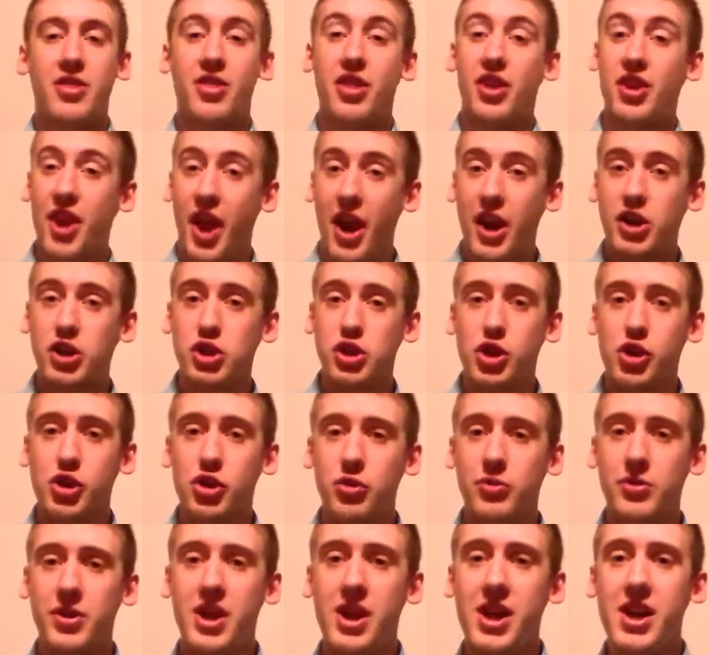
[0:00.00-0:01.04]
The next shirt
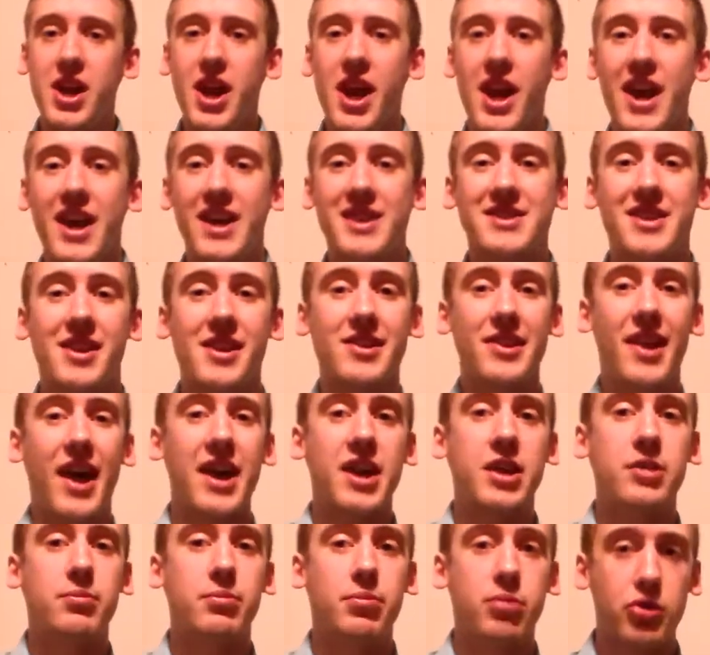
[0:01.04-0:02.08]
you need is a
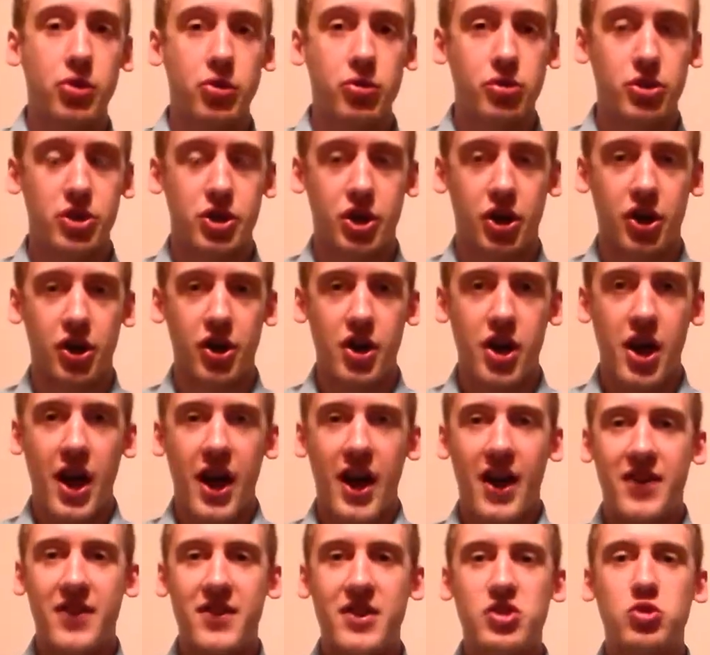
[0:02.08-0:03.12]
light blue shirt.
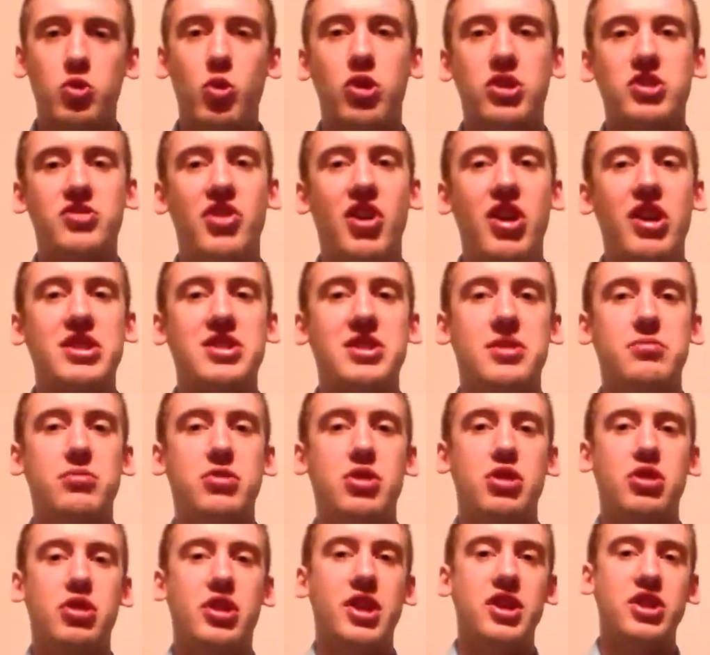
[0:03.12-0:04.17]
This works very
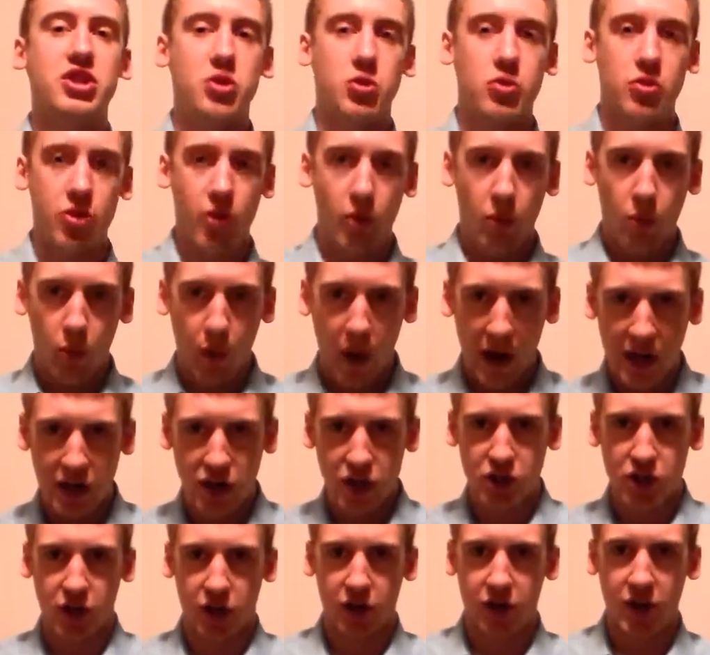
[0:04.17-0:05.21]
similarly to the
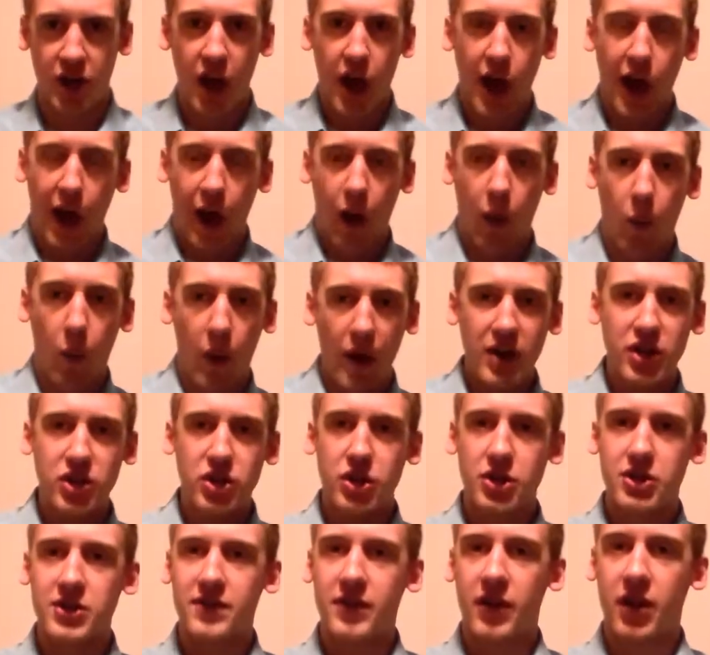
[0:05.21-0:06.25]
white shirt. A white
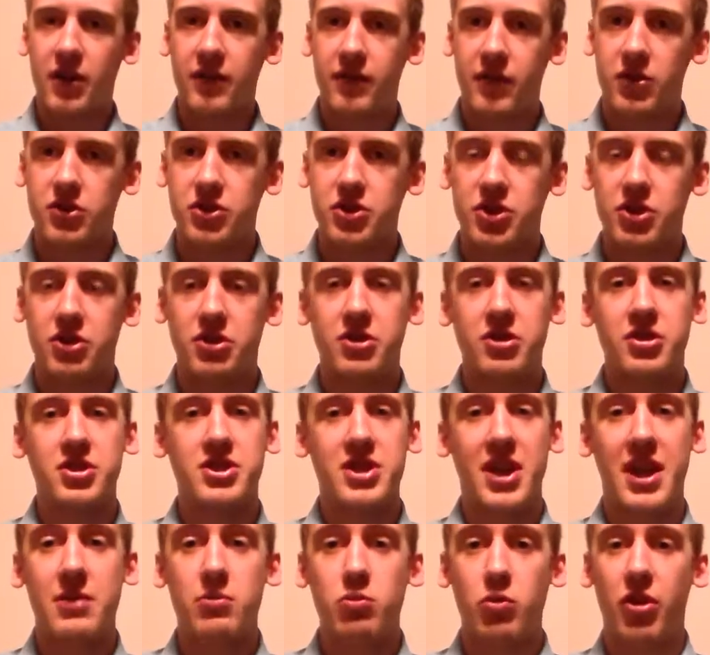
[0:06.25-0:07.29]
shirt is very versatile,
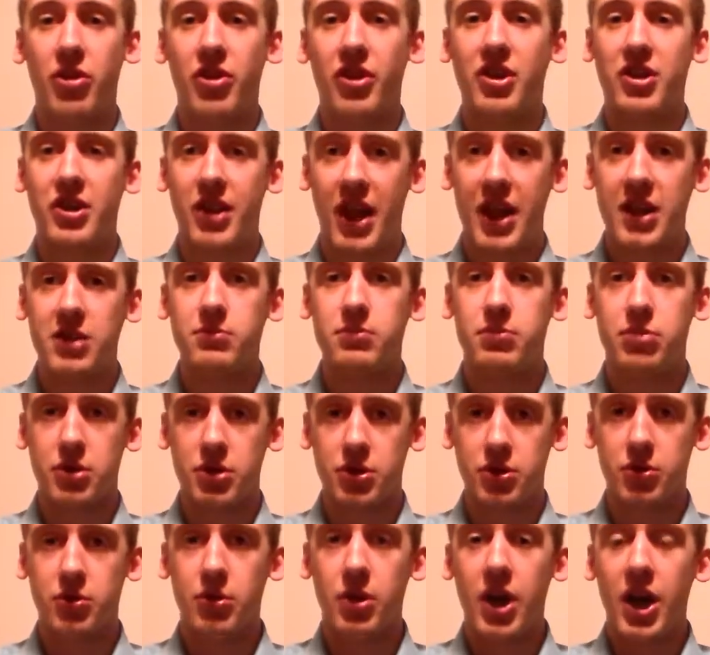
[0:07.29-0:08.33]
same with a light
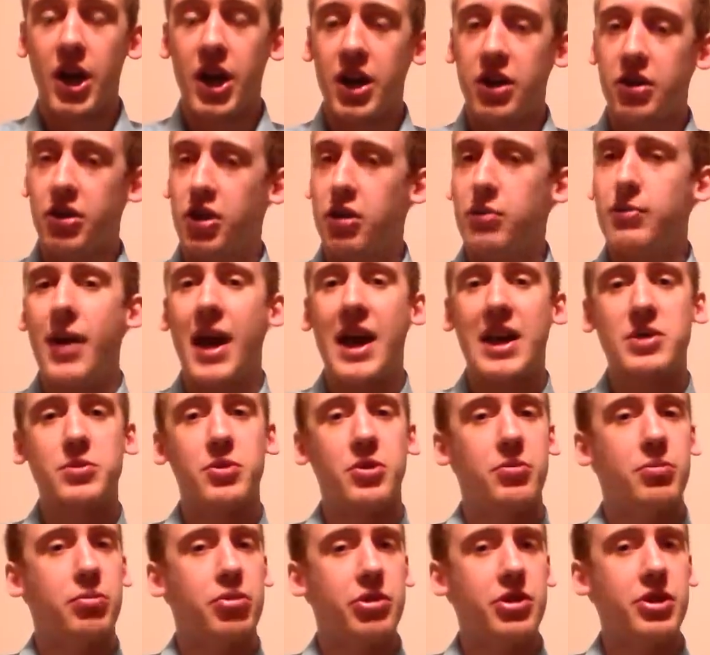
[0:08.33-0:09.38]
blue. You can match
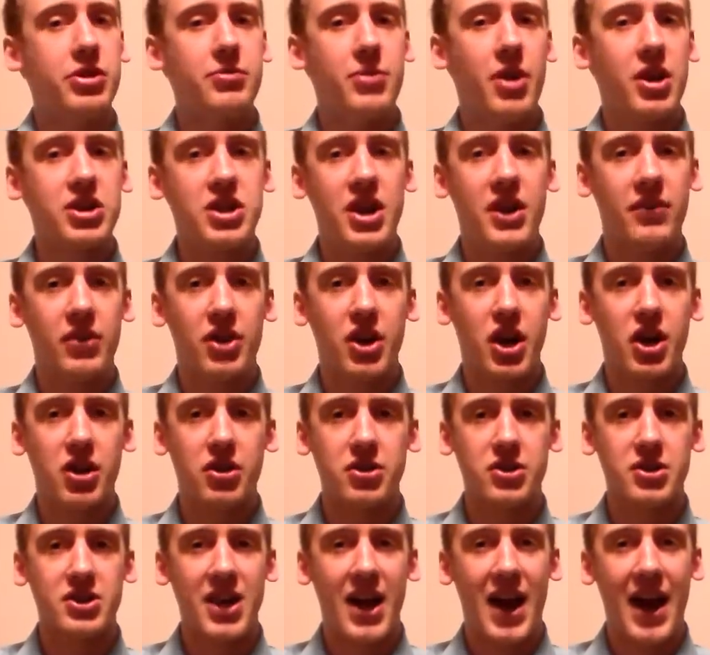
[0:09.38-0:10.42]
with pretty much every
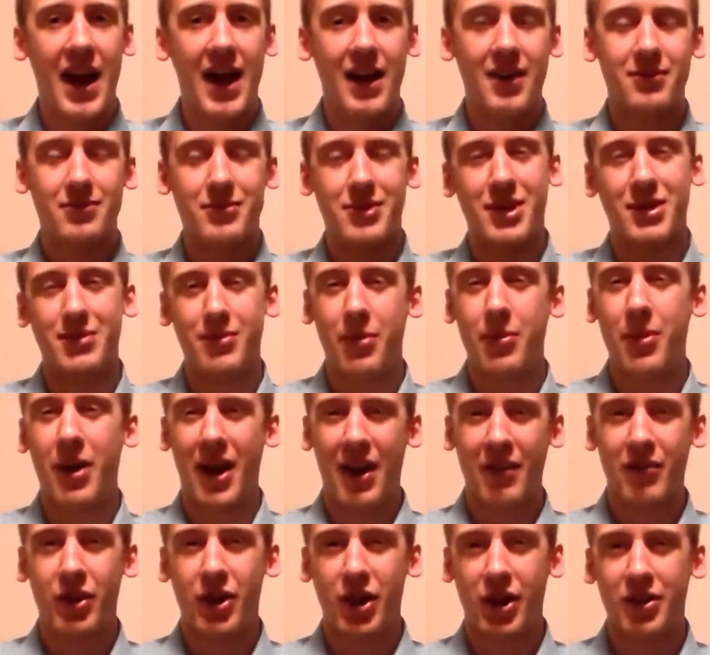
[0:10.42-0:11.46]
color tie, well maybe
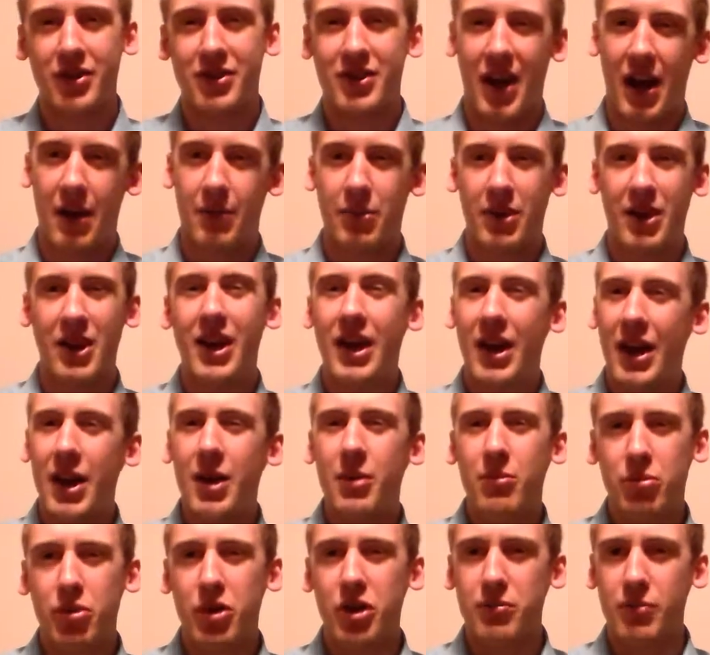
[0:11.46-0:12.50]
not every color tie, but
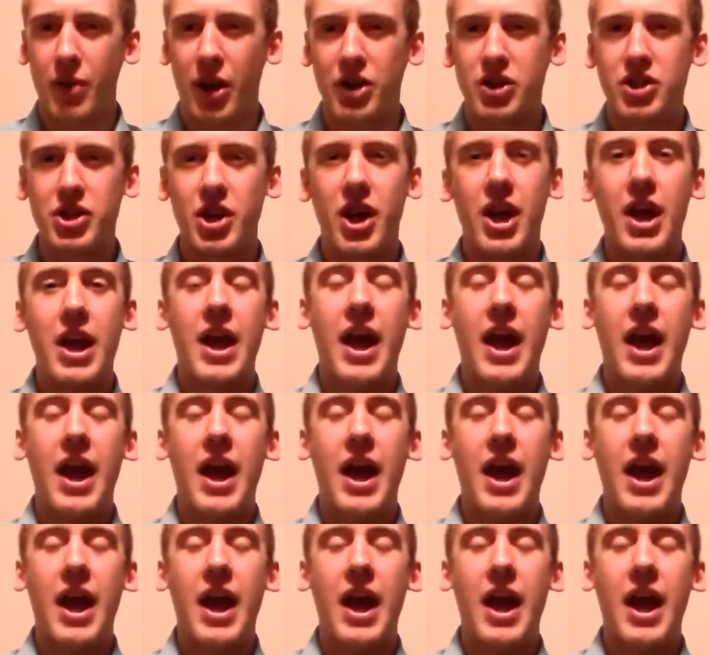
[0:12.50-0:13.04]
pretty much.